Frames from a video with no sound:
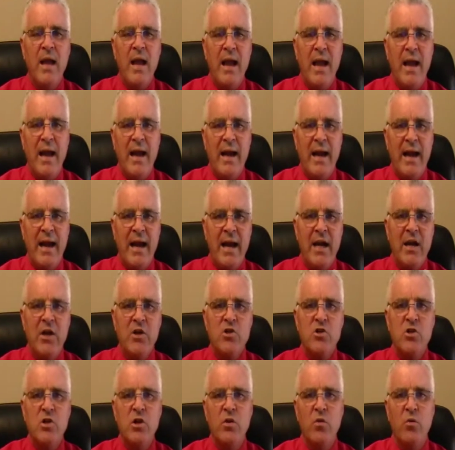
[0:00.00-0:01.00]
an
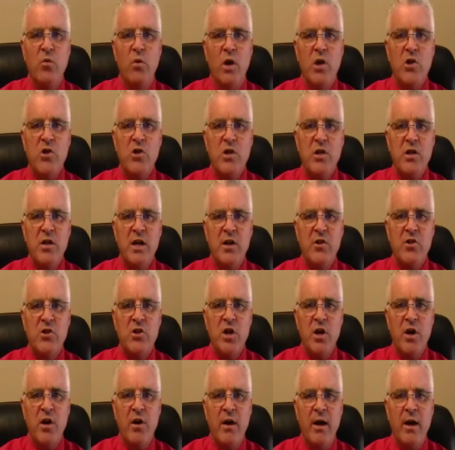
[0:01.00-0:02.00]
English to Russian
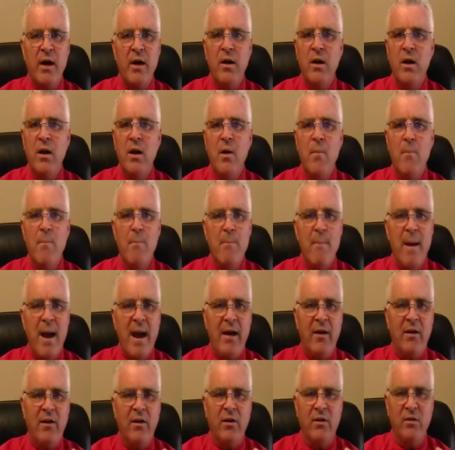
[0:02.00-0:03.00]
dictionary,
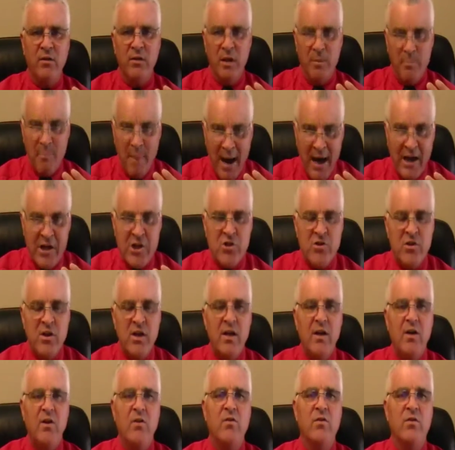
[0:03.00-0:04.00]

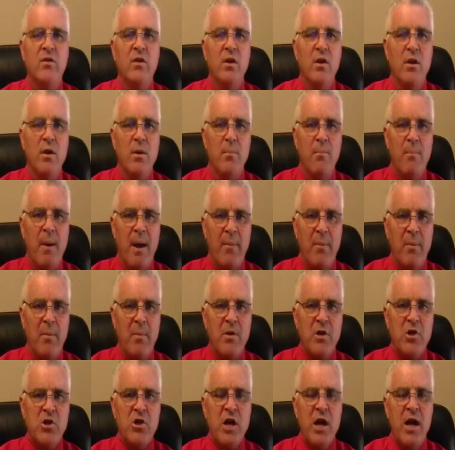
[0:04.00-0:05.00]
matchsticks, paper
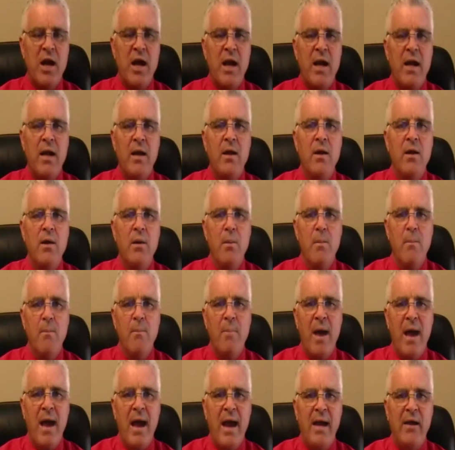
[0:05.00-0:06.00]
mache,
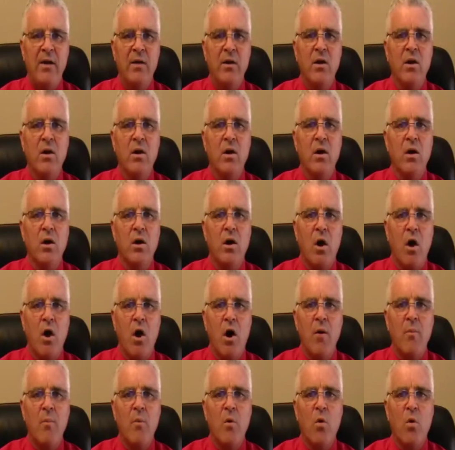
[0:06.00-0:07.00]
paint,
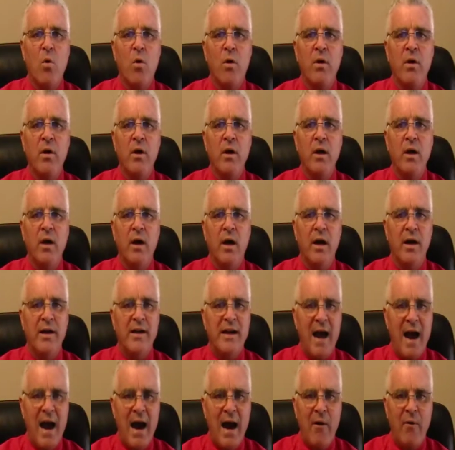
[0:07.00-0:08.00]
cardboard, a
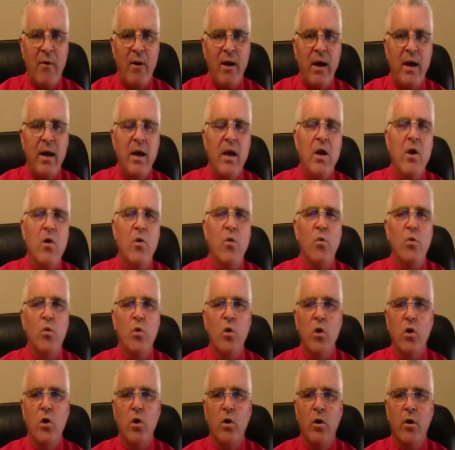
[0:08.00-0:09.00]
diary,
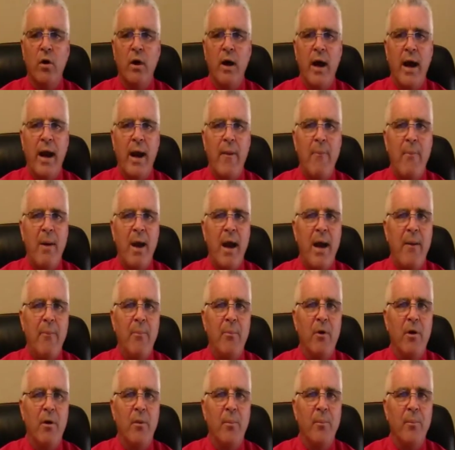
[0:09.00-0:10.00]
ruler, and
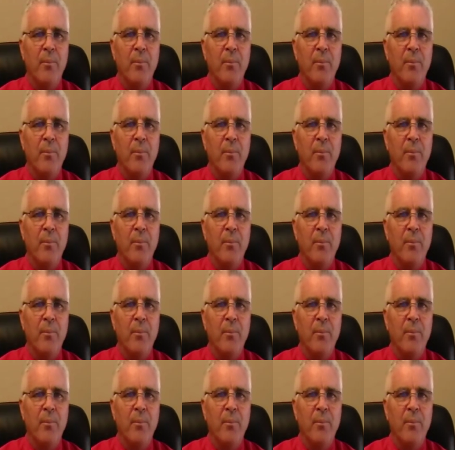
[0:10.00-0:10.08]
paper.